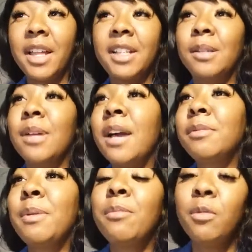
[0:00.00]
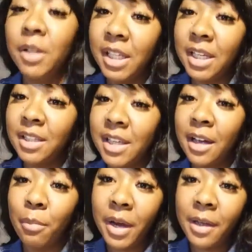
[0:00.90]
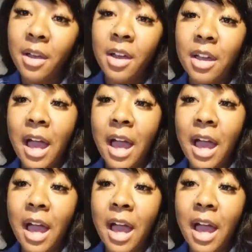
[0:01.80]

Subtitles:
Like, sometimes people really need to take a break.